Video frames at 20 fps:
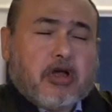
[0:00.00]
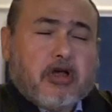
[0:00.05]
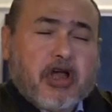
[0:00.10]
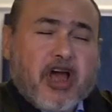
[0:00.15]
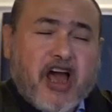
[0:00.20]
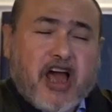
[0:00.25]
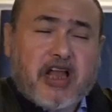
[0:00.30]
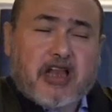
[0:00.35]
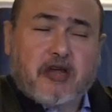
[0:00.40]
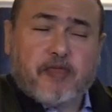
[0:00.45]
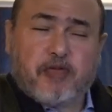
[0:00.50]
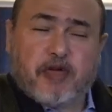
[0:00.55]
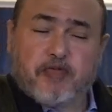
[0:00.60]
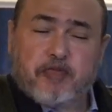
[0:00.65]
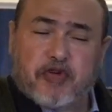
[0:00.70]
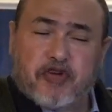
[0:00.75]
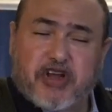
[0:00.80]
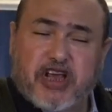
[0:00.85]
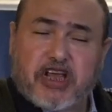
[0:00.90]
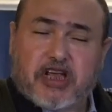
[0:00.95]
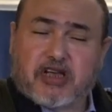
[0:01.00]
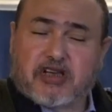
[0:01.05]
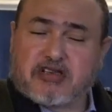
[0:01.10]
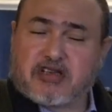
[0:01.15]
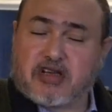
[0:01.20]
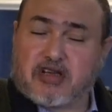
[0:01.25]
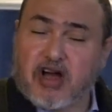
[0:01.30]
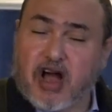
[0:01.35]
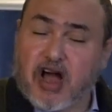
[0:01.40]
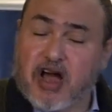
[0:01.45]
Hani bin Barak is
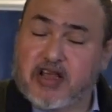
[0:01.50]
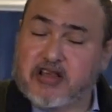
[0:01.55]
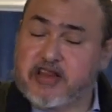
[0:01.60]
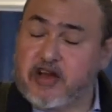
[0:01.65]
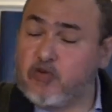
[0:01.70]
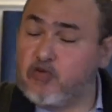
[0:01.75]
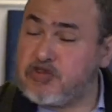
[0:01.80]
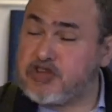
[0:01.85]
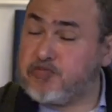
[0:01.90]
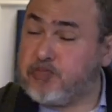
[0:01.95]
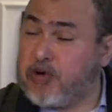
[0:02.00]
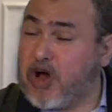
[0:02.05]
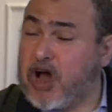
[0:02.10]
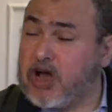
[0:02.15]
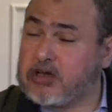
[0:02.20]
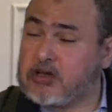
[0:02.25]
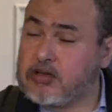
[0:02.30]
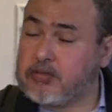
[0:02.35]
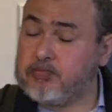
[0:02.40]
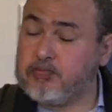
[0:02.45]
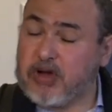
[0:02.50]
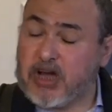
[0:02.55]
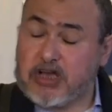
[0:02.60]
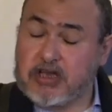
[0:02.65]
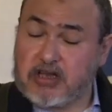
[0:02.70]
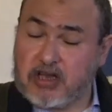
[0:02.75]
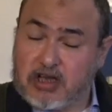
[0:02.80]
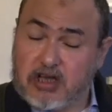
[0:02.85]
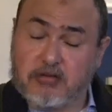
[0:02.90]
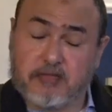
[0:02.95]
a guy that was bought by
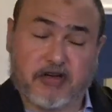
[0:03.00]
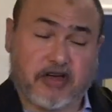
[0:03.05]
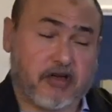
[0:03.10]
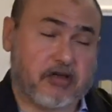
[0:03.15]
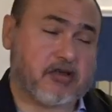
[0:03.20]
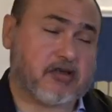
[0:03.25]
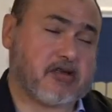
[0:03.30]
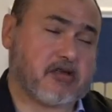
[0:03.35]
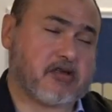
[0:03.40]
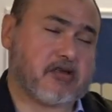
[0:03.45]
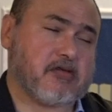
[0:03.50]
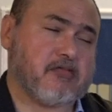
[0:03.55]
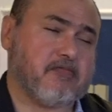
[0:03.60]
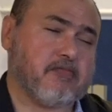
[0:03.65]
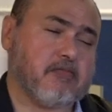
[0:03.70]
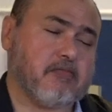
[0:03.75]
the Emirates